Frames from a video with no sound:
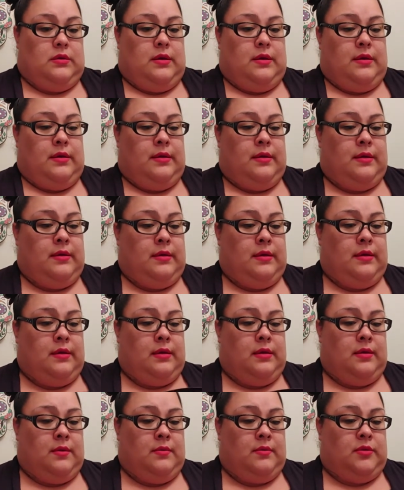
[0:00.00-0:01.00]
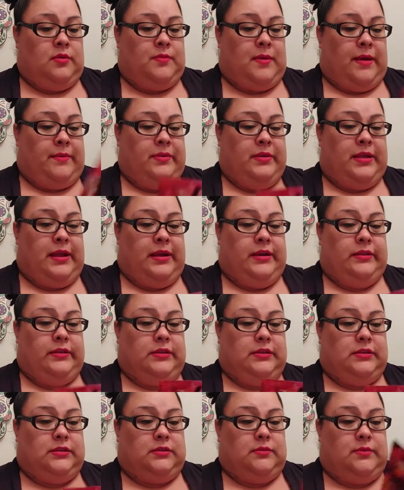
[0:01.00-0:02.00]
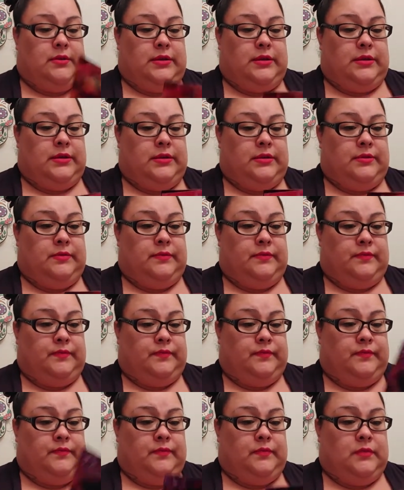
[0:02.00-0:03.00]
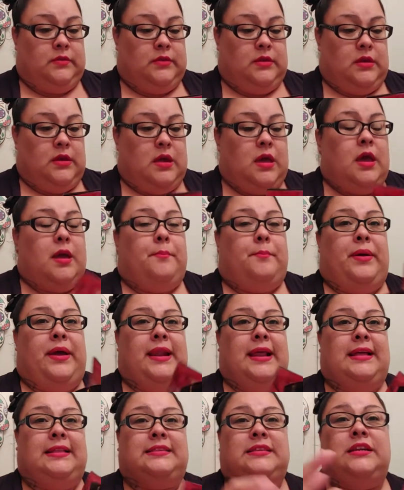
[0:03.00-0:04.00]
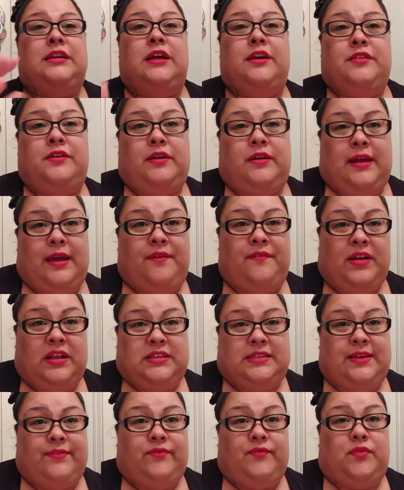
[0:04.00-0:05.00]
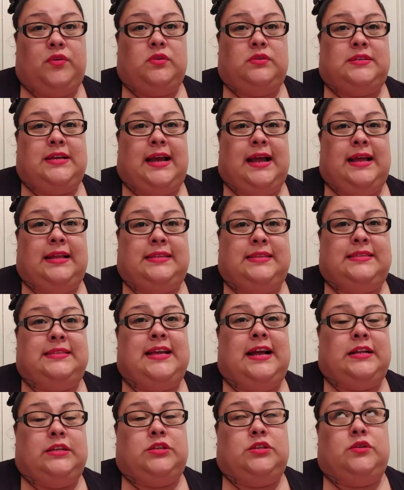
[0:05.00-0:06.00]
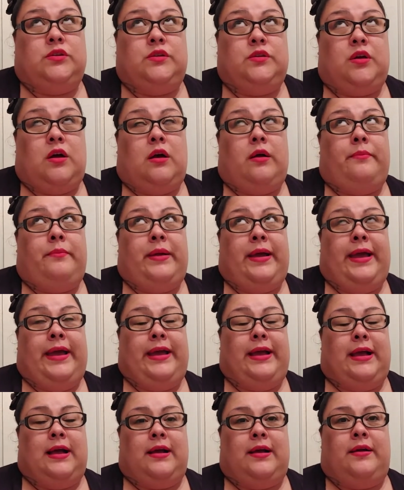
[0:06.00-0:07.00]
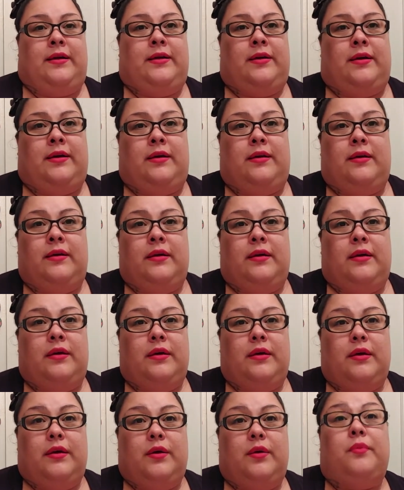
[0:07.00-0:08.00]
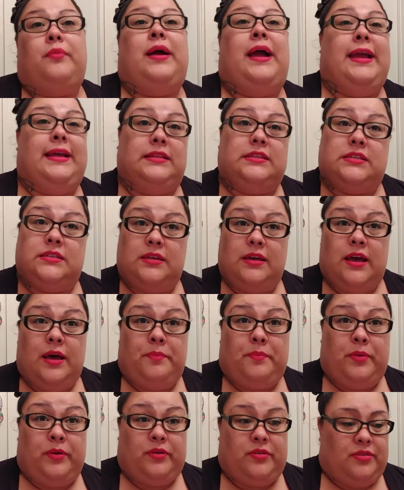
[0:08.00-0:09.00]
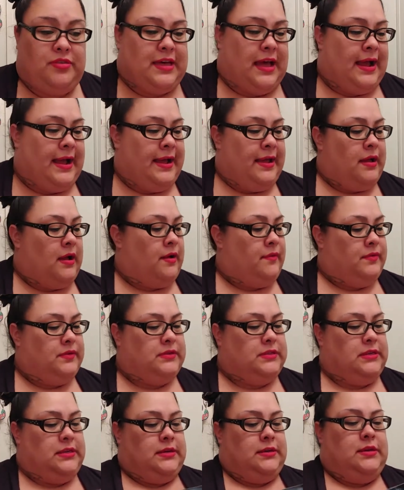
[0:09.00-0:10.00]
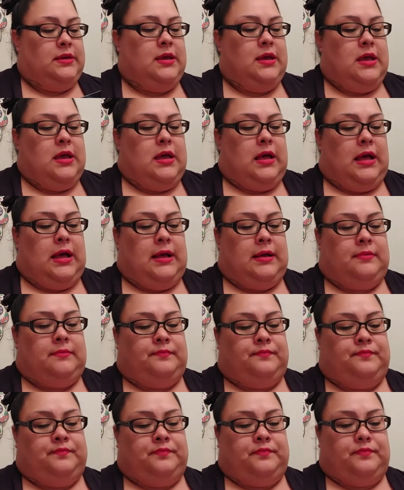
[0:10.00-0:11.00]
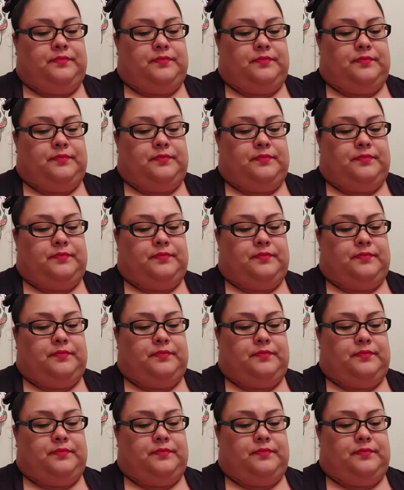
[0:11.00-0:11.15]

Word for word: Uh, it's probably not in this one, but it's another Avenged Sevenfold. Ta- it's tattooed on my uh right upper thigh, obviously. Um,